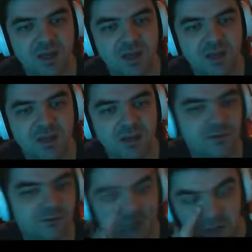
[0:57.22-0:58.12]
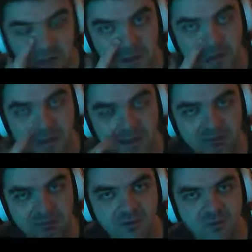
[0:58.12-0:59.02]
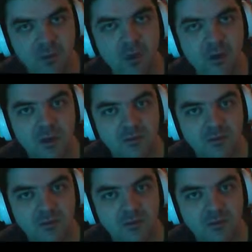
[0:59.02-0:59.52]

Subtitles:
if you stand in the middle of the mall,